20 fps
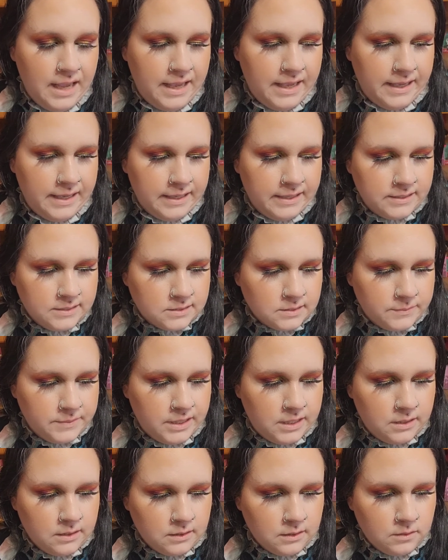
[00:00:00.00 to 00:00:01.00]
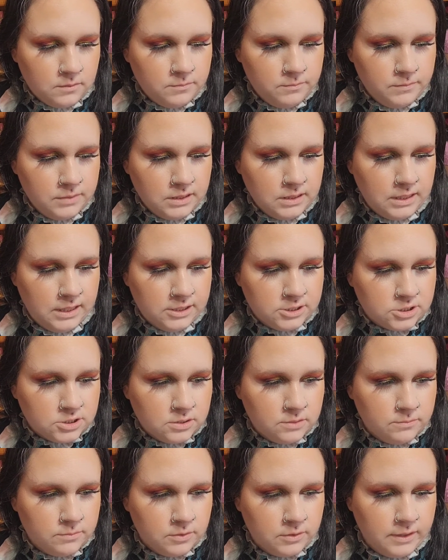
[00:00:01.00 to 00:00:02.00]
And let me get a little blush
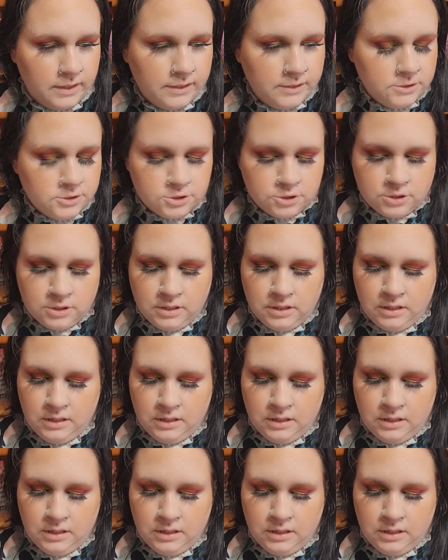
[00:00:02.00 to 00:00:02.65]
brush.